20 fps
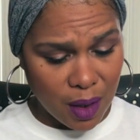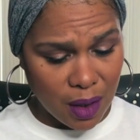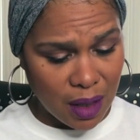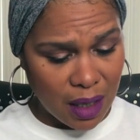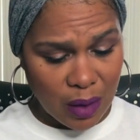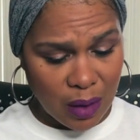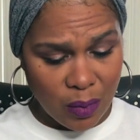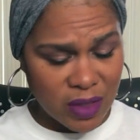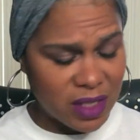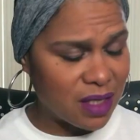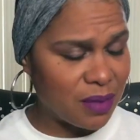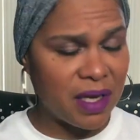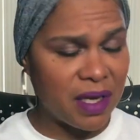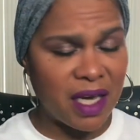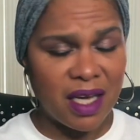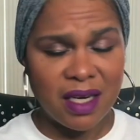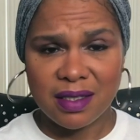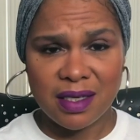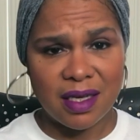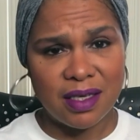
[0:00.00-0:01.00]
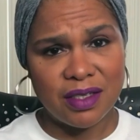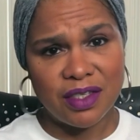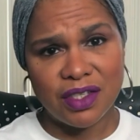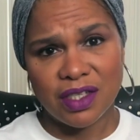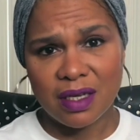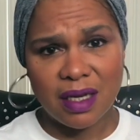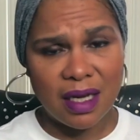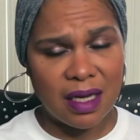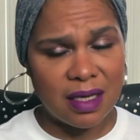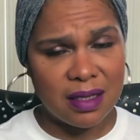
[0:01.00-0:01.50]
I wasn't paying
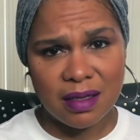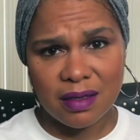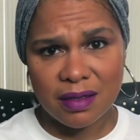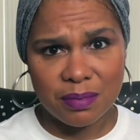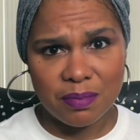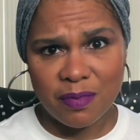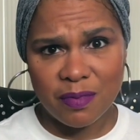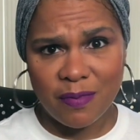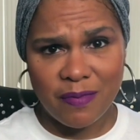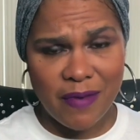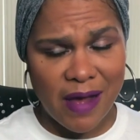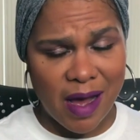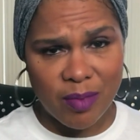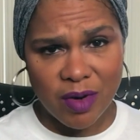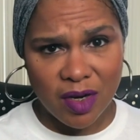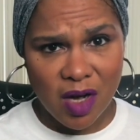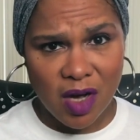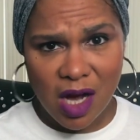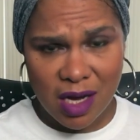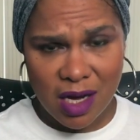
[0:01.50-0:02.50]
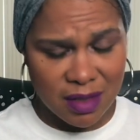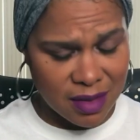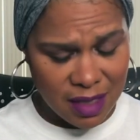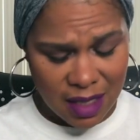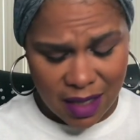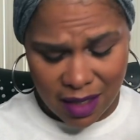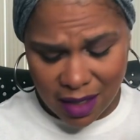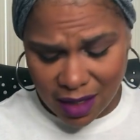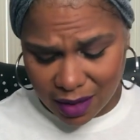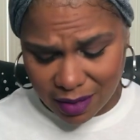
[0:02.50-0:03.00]
attention at the fabric
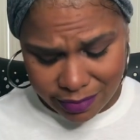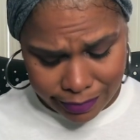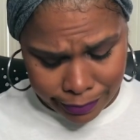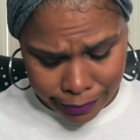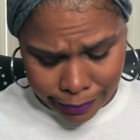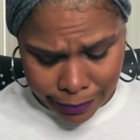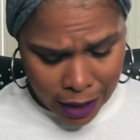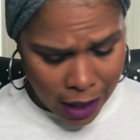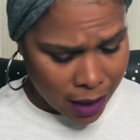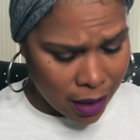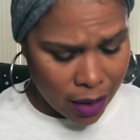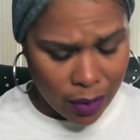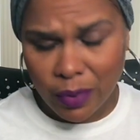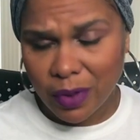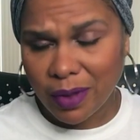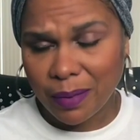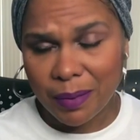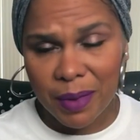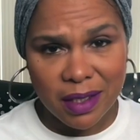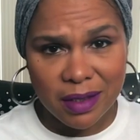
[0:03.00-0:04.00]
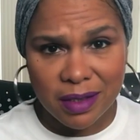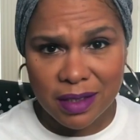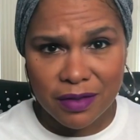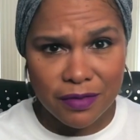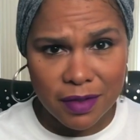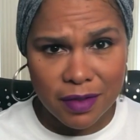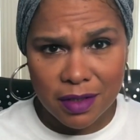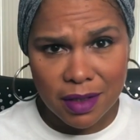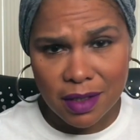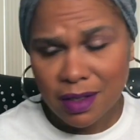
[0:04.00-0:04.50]
content. Not that it would have made a
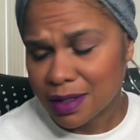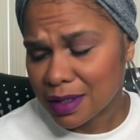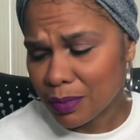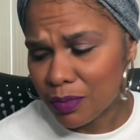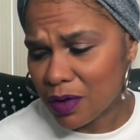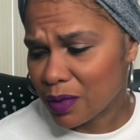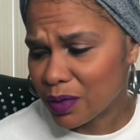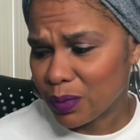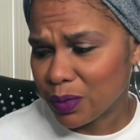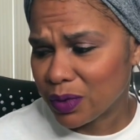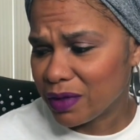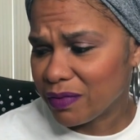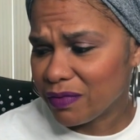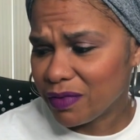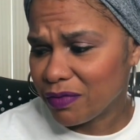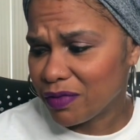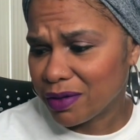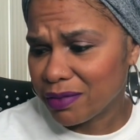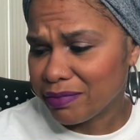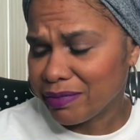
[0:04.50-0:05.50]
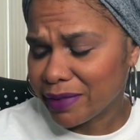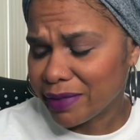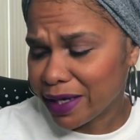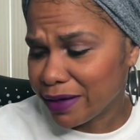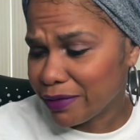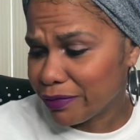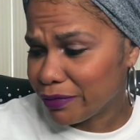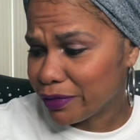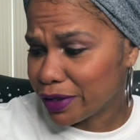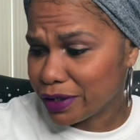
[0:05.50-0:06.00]
difference, because I probably wouldn't have even
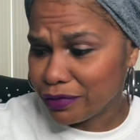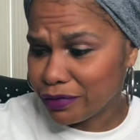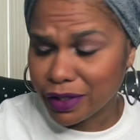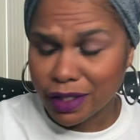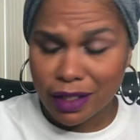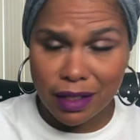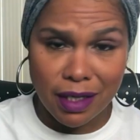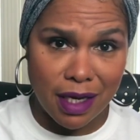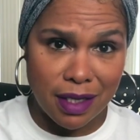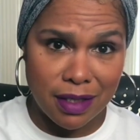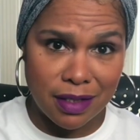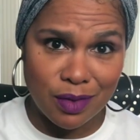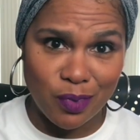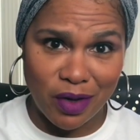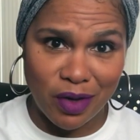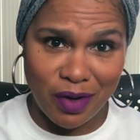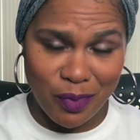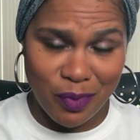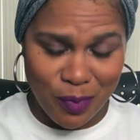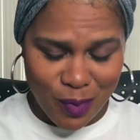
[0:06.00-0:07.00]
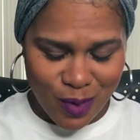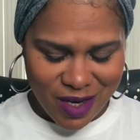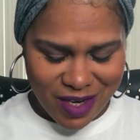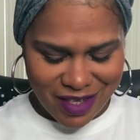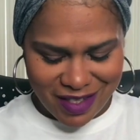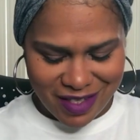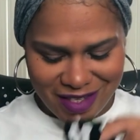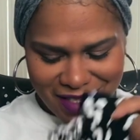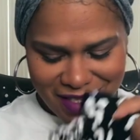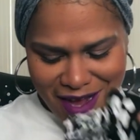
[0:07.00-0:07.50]
like really realized what it
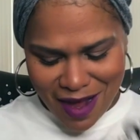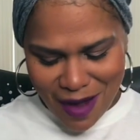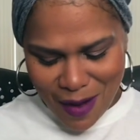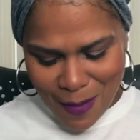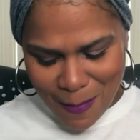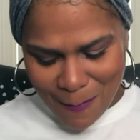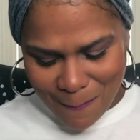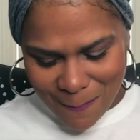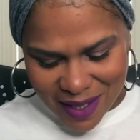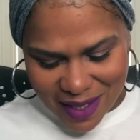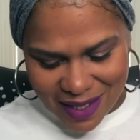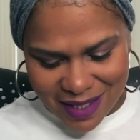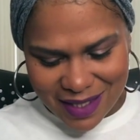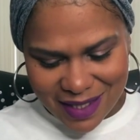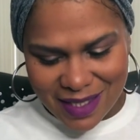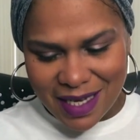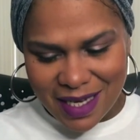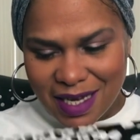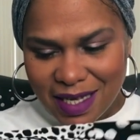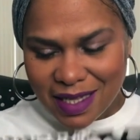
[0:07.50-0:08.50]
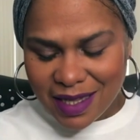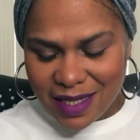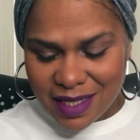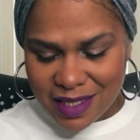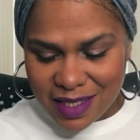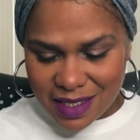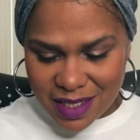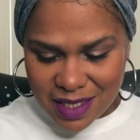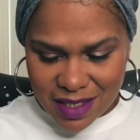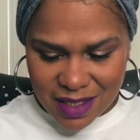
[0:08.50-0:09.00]
was. But
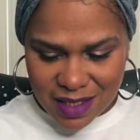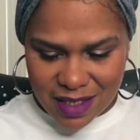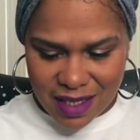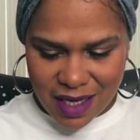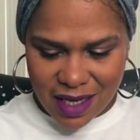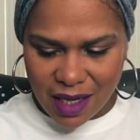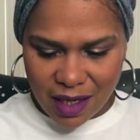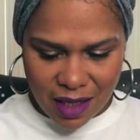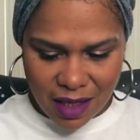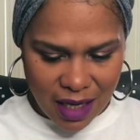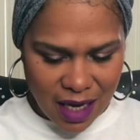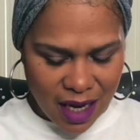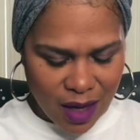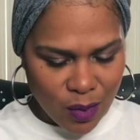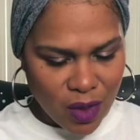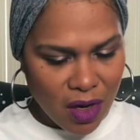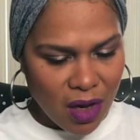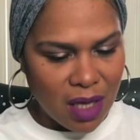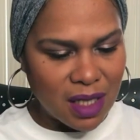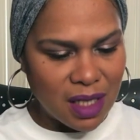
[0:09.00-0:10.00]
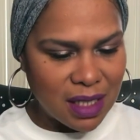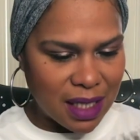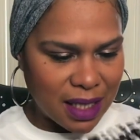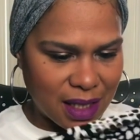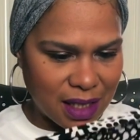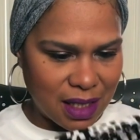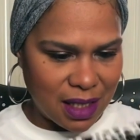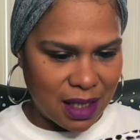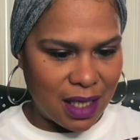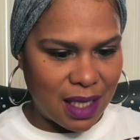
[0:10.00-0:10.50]
this is like, I would call it
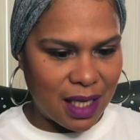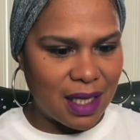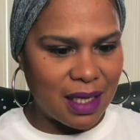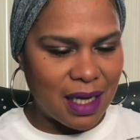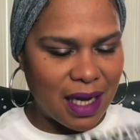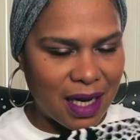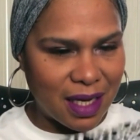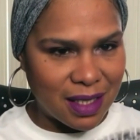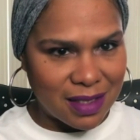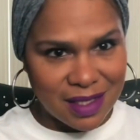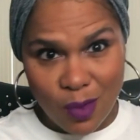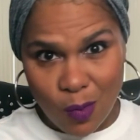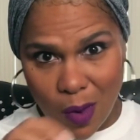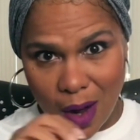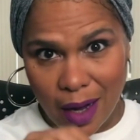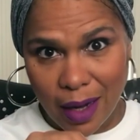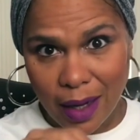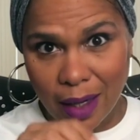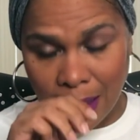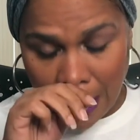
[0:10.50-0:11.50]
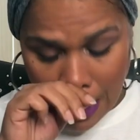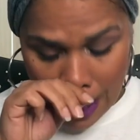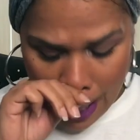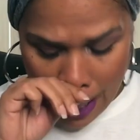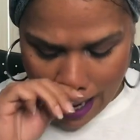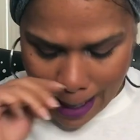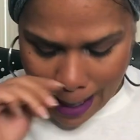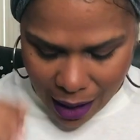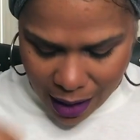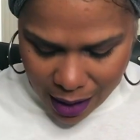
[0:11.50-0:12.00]
like a knit I T Y.
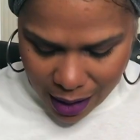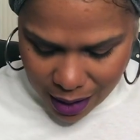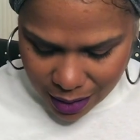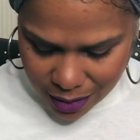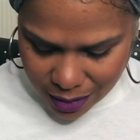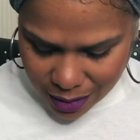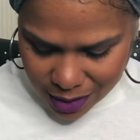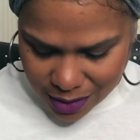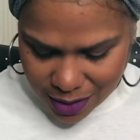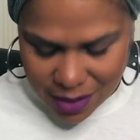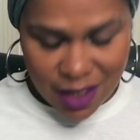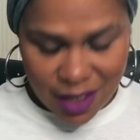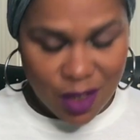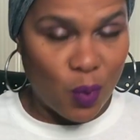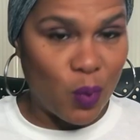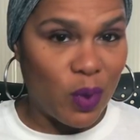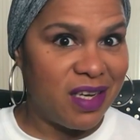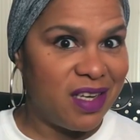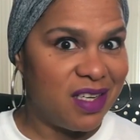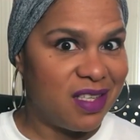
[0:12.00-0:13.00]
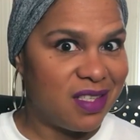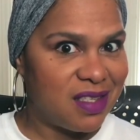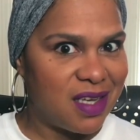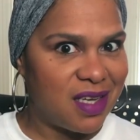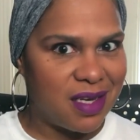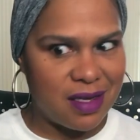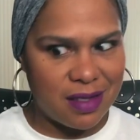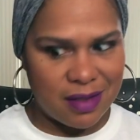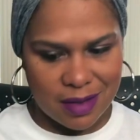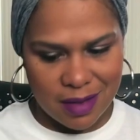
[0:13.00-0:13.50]
Uh, let's see what it
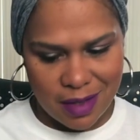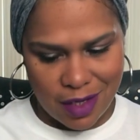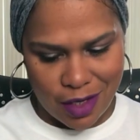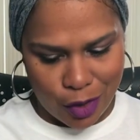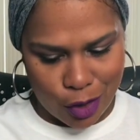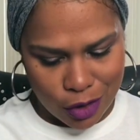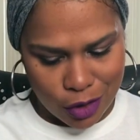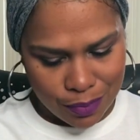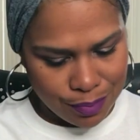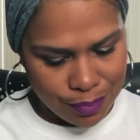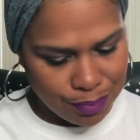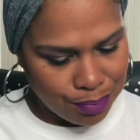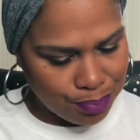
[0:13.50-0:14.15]
says here.